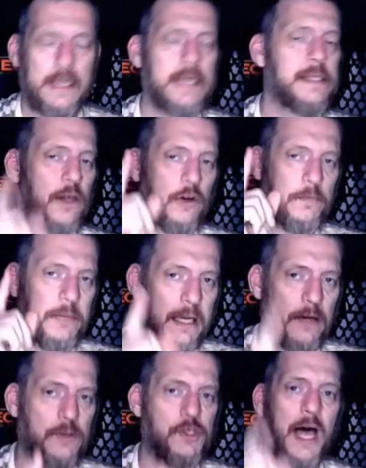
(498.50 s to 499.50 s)
is going to be
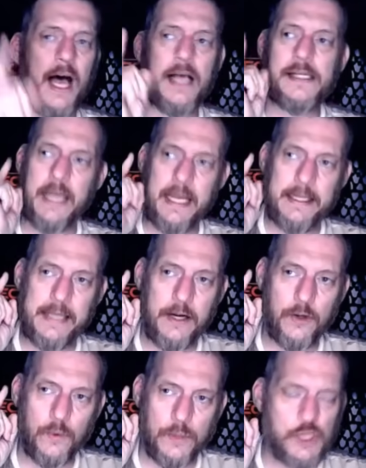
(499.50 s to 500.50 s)
energized, and they
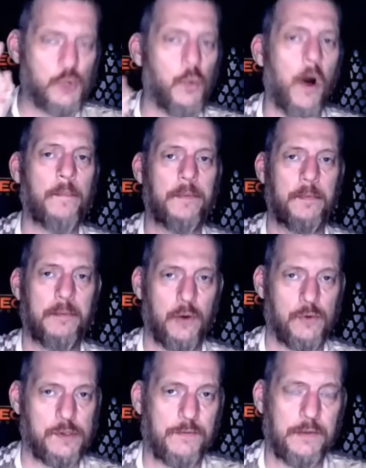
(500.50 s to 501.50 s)
are going to swamp the
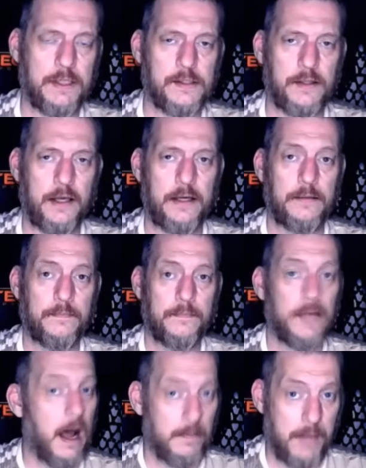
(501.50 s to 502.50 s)
polls for this lady.
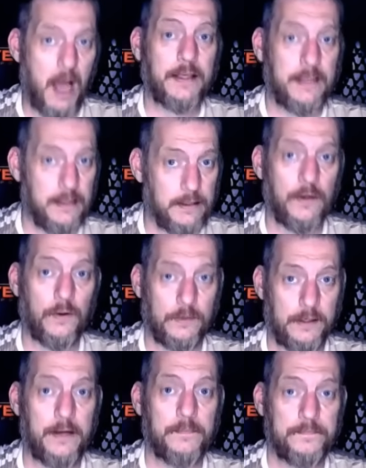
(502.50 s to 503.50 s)
I'm not kidding
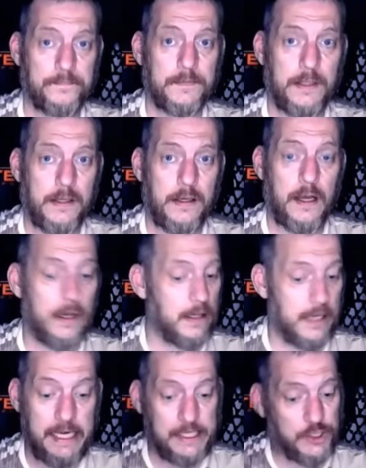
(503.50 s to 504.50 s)
on that.
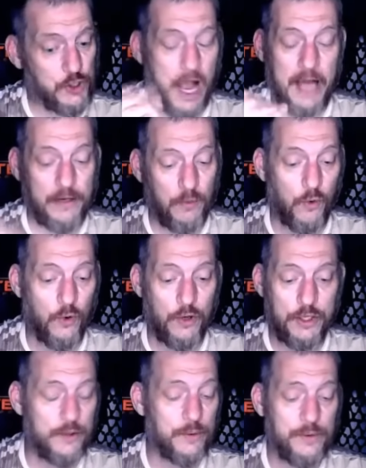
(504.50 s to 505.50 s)
He's trying to
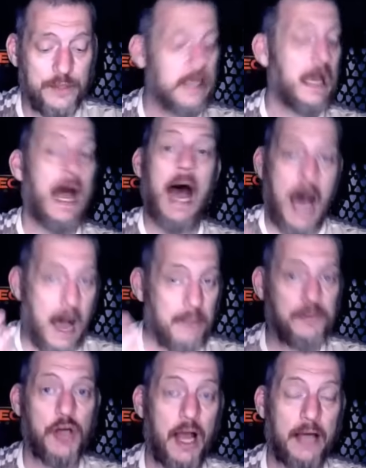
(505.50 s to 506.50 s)
warn you.
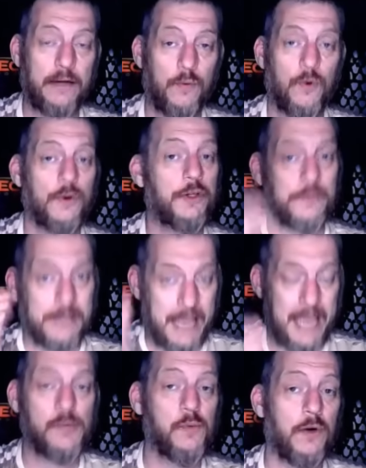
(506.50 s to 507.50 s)
I'm trying to warn you.
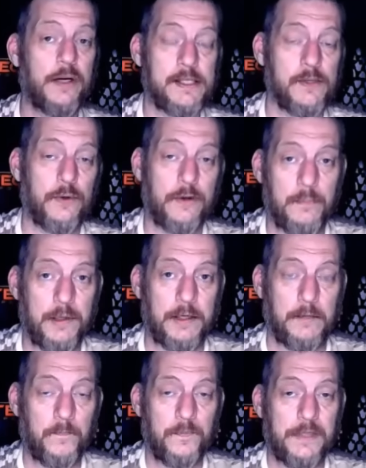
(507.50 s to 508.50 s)
That's what it's going to
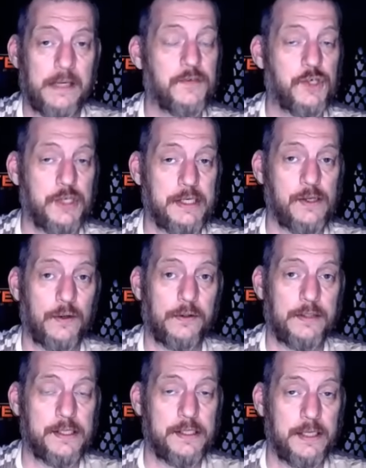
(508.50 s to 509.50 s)
be if she's
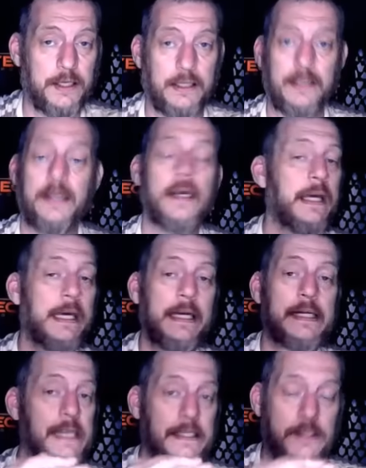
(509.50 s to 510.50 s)
on this ticket.
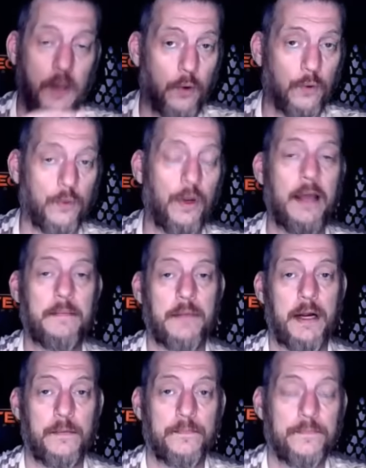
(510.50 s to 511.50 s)
It is a total
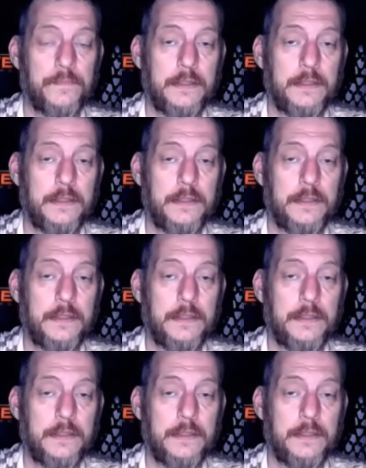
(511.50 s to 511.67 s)
nightmare.